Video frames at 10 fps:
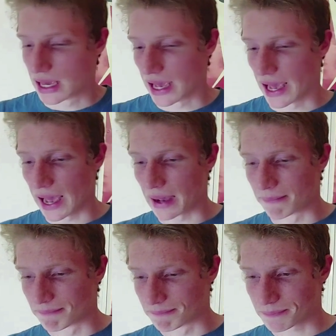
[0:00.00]

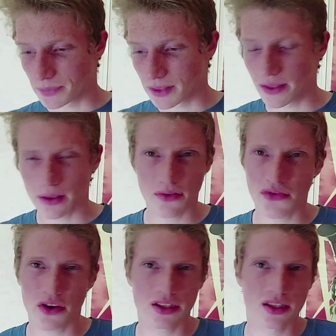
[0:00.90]
Um, the, the
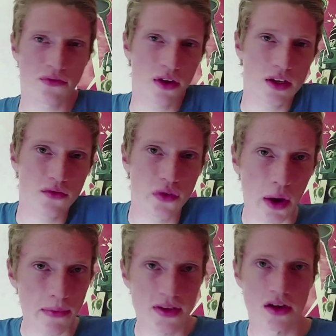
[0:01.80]
first, the first few
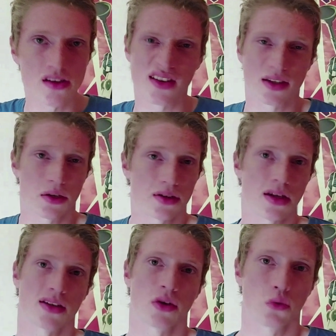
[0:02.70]
episodes of the series are
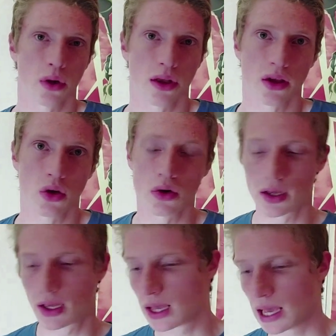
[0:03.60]
still really good.
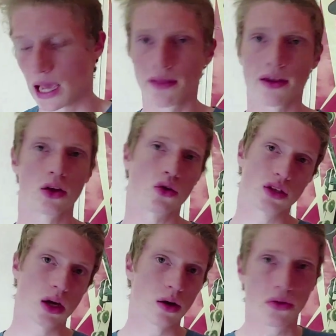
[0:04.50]
And then, of course,
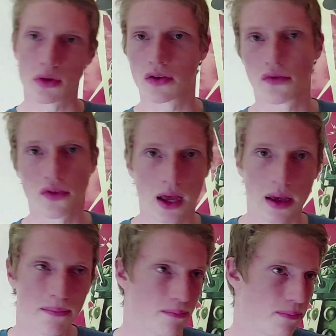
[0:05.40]
going through to,
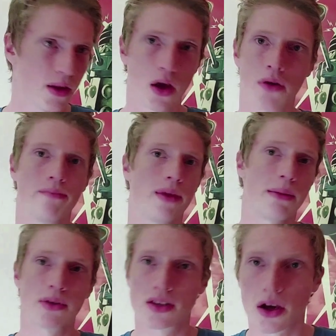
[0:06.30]
uh, you know,
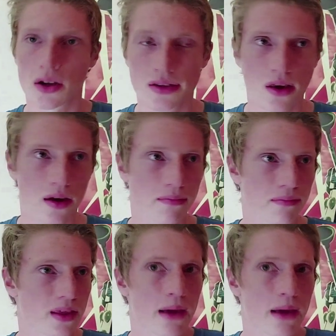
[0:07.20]
episodes like The